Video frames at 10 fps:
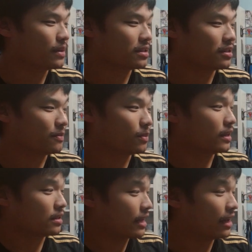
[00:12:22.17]
BC
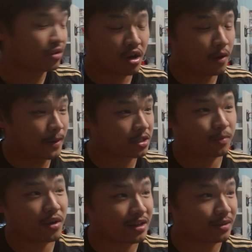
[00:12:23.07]
Place. Again, not a big
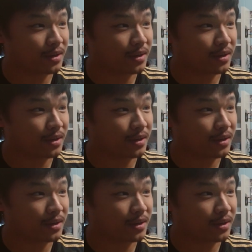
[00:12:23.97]
surprise.